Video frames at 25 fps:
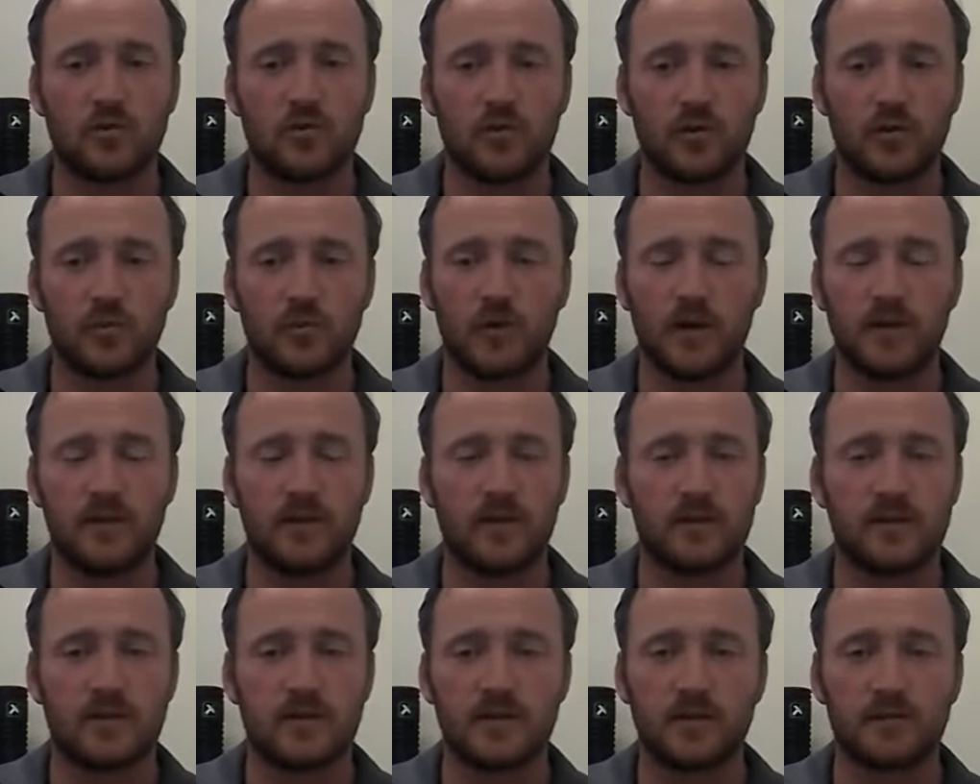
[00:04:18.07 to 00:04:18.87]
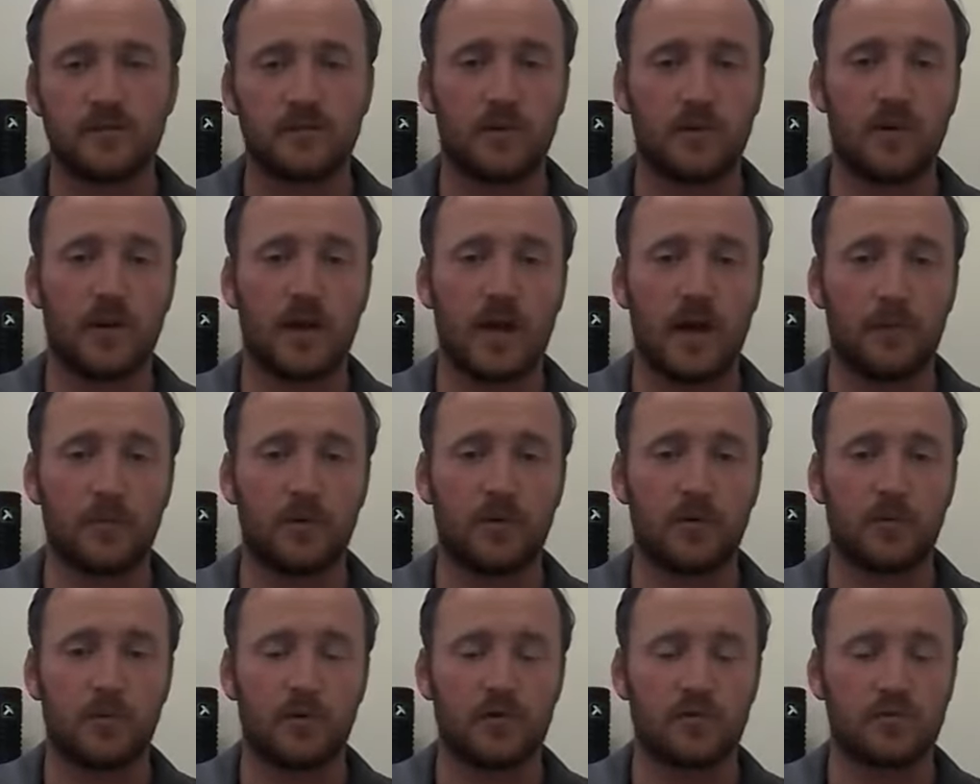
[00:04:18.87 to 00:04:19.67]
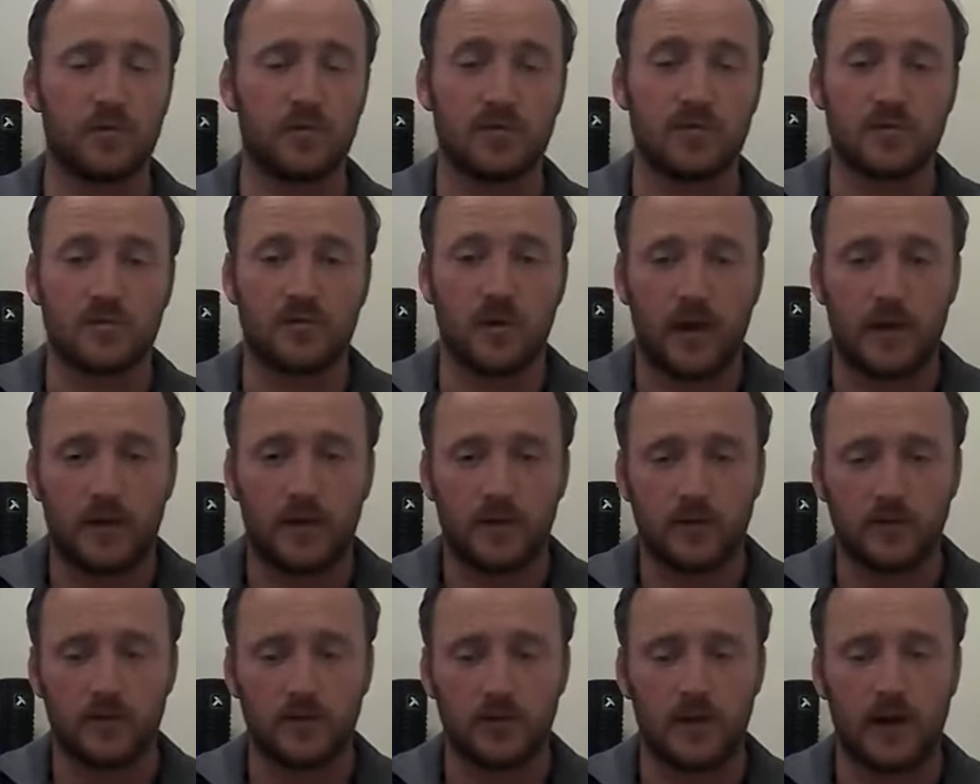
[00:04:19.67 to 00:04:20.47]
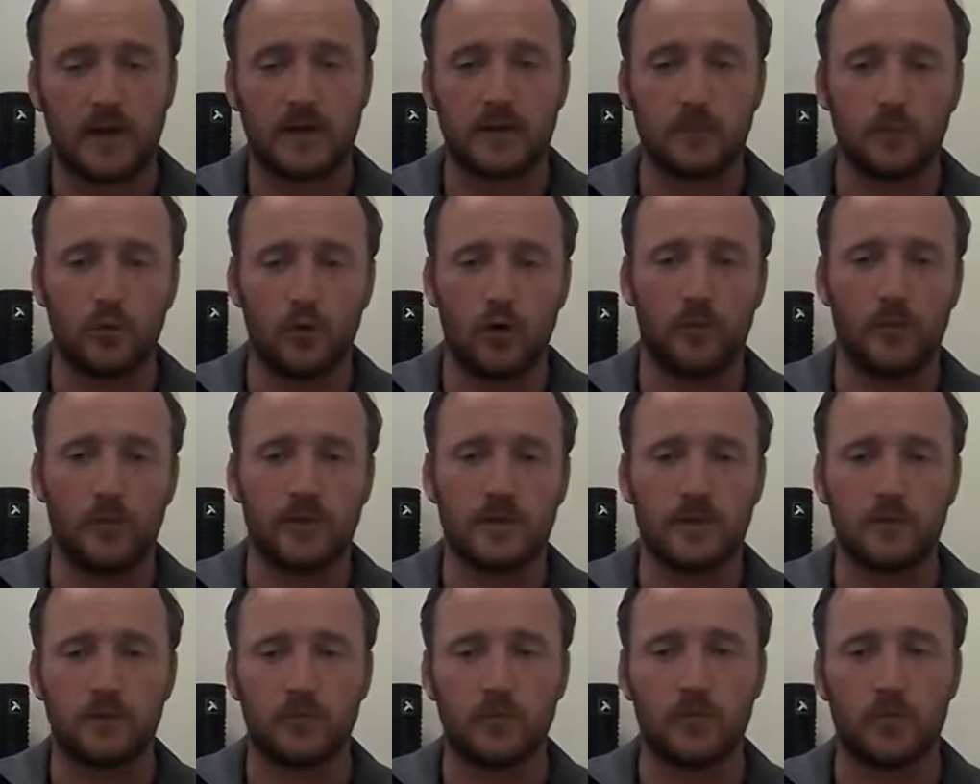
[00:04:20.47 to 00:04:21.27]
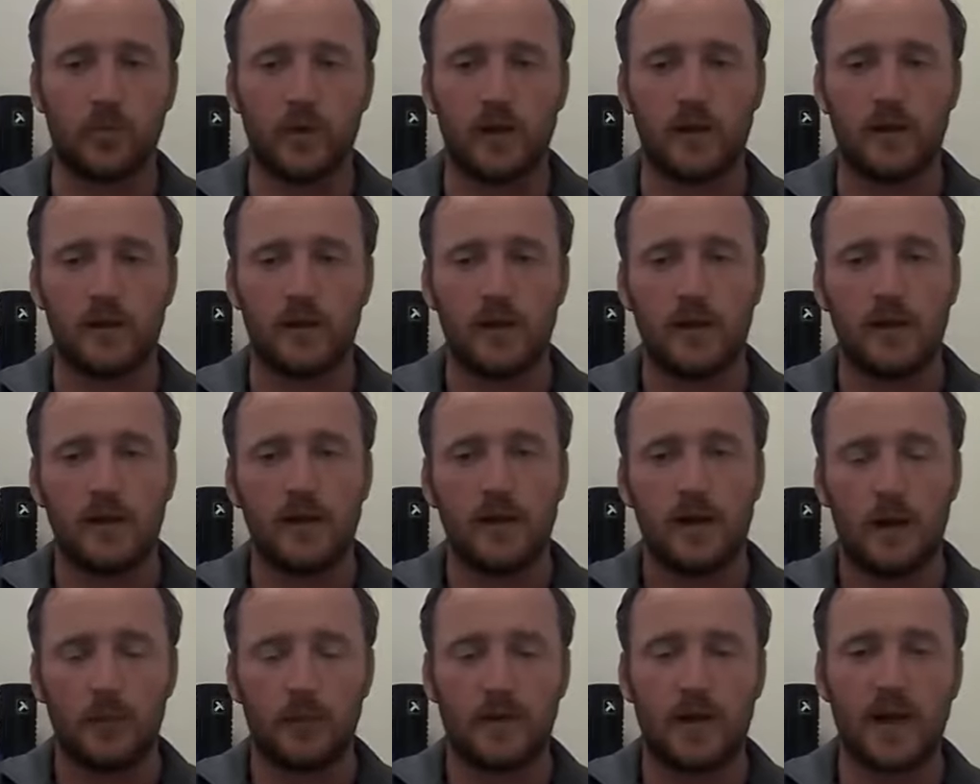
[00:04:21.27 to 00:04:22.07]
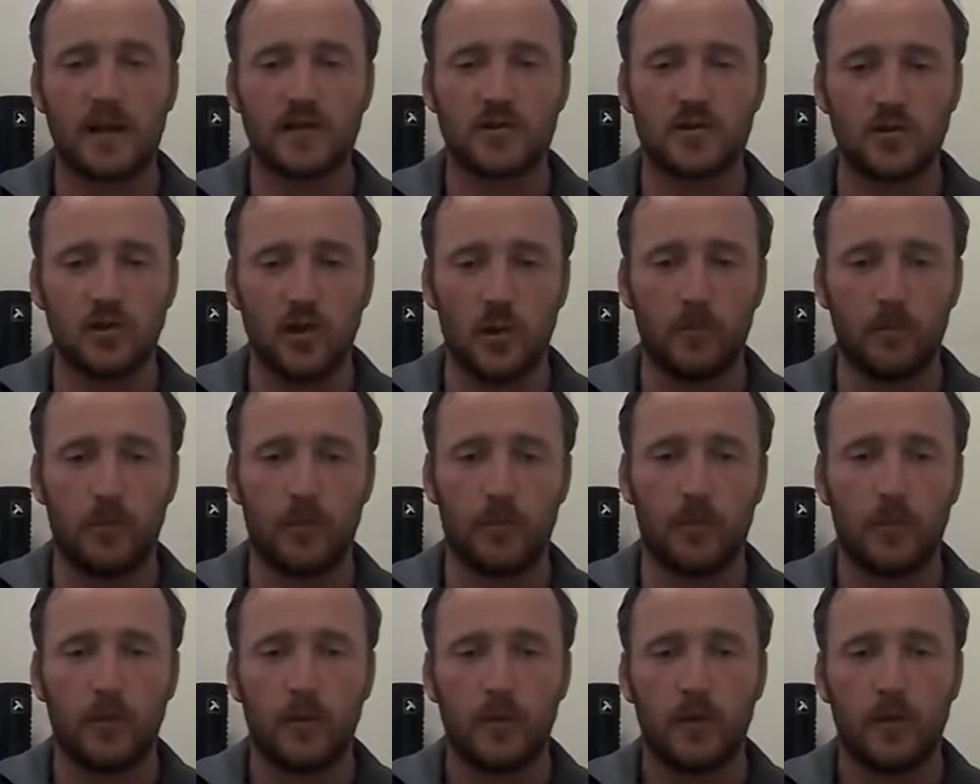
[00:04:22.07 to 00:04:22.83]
Otherwise, it's as if nothing happened, which which is great. So at the moment, I'm doing well. I'm catching up